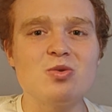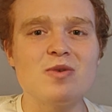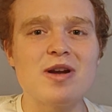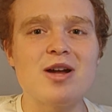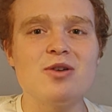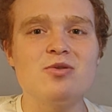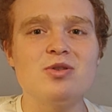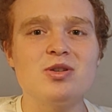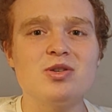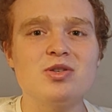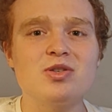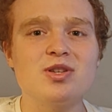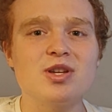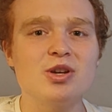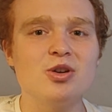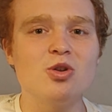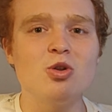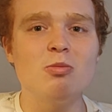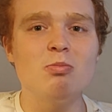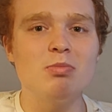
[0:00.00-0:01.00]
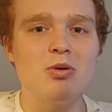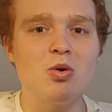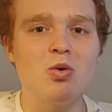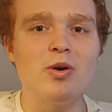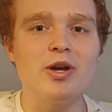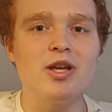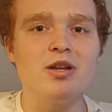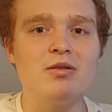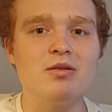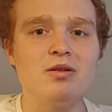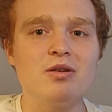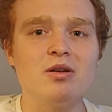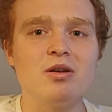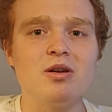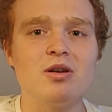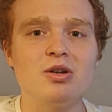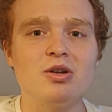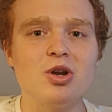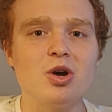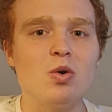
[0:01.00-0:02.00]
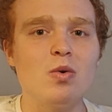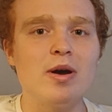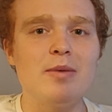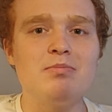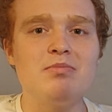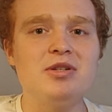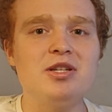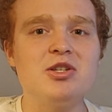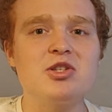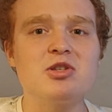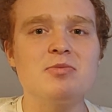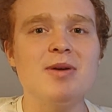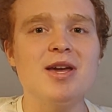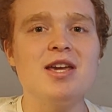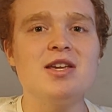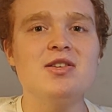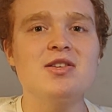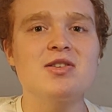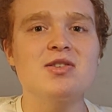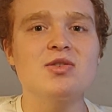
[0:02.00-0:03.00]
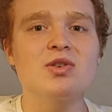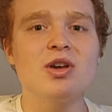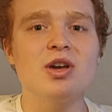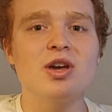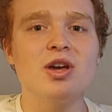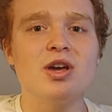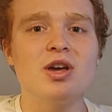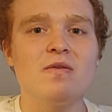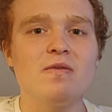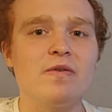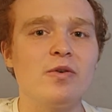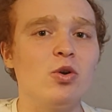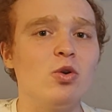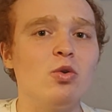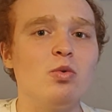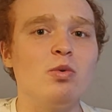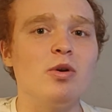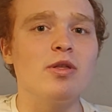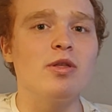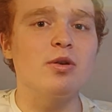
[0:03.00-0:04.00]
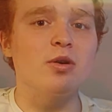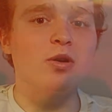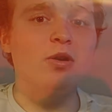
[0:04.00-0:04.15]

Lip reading: around a single point, no empty space, filled with